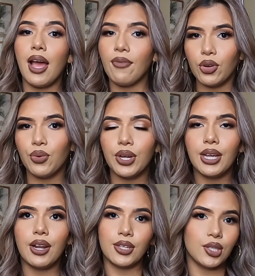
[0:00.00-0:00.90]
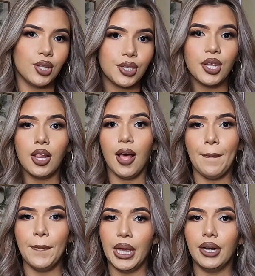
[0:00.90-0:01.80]
after it, it also looks a
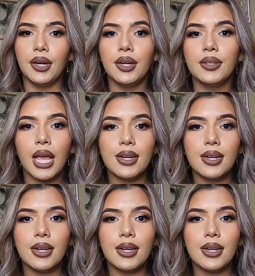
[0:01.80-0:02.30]
lot better.